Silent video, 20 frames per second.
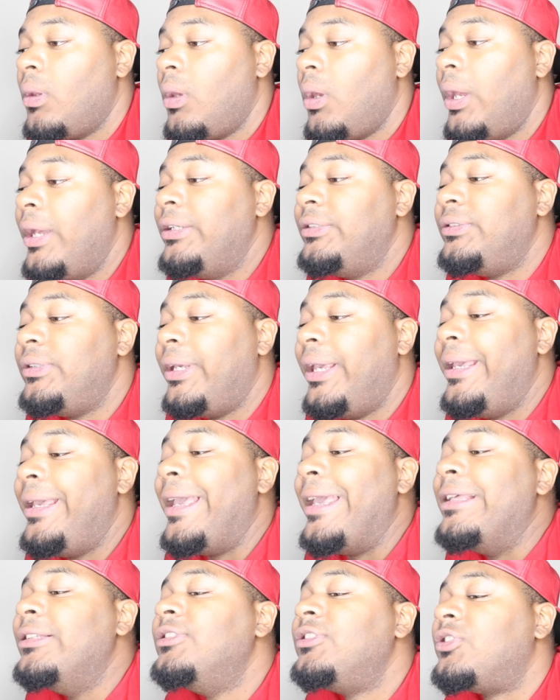he
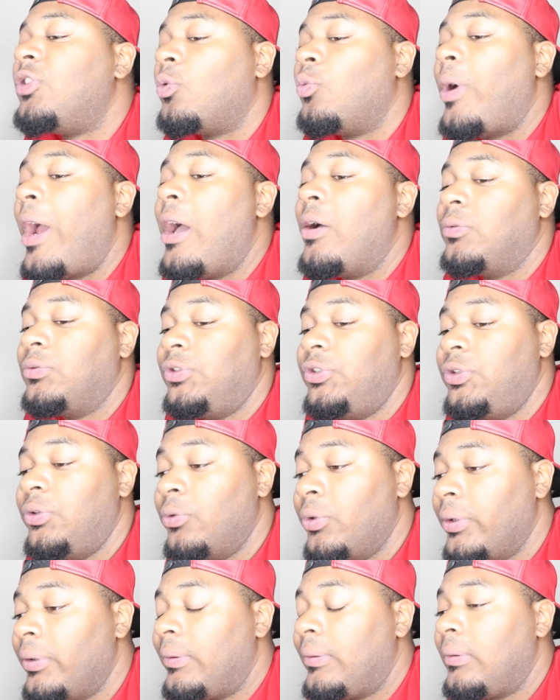he ends the round
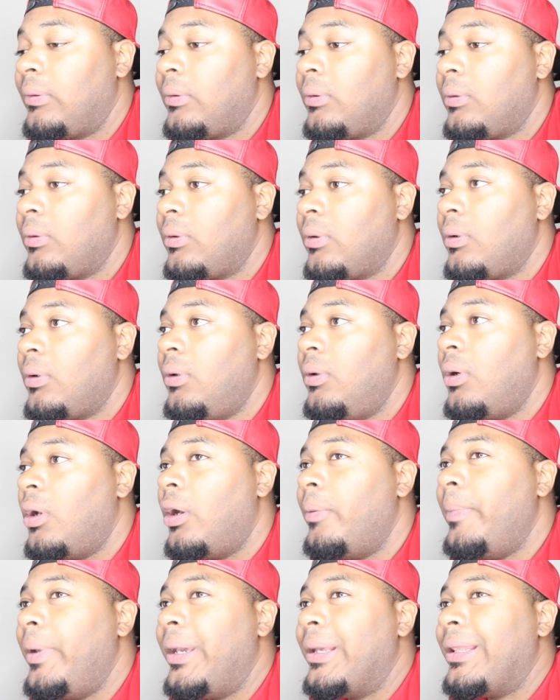short. You know
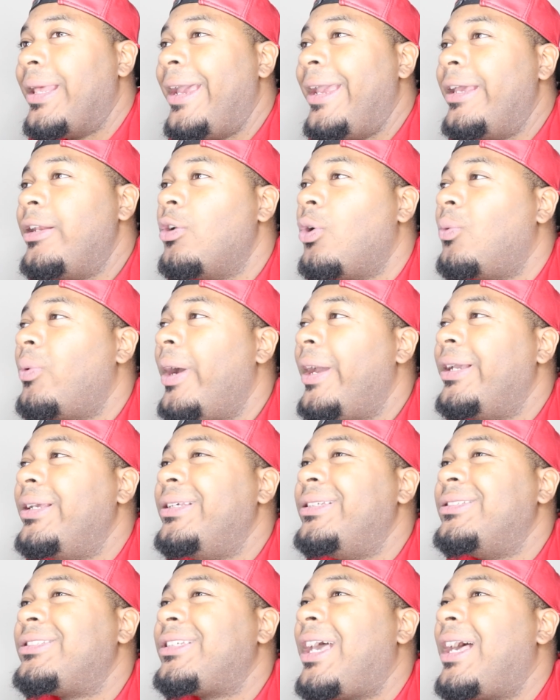what I mean? Like in a way,
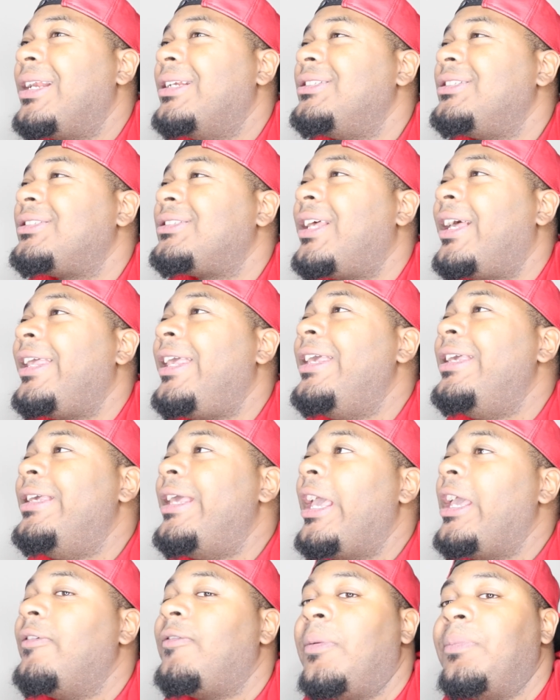it's kind of just like he
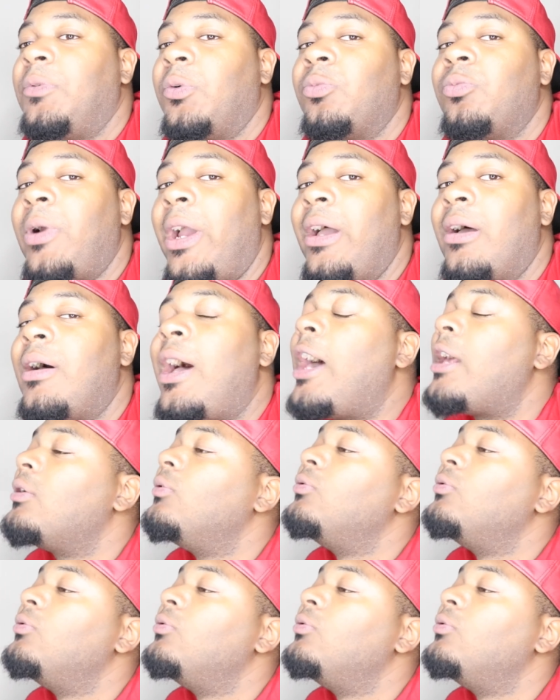gave up the round. I